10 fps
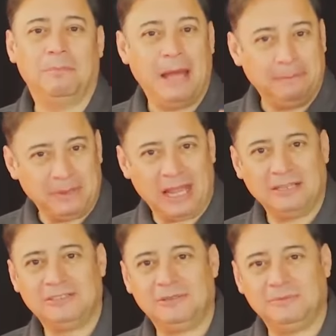
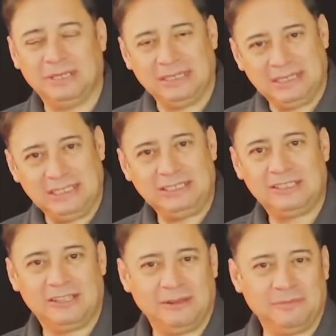baptize them, and
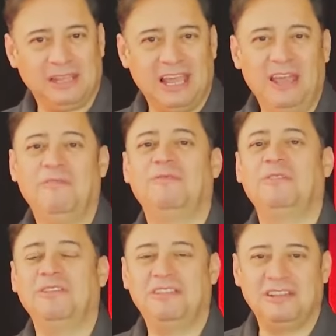teach them
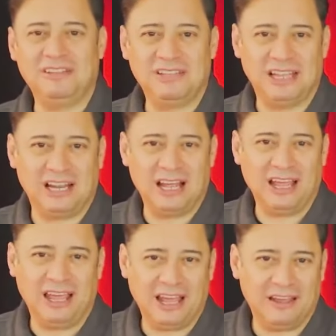everything that
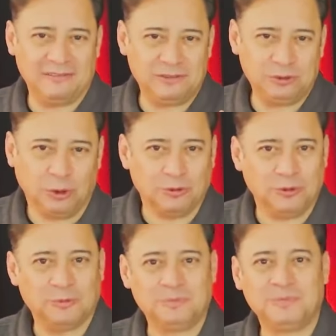I have told you.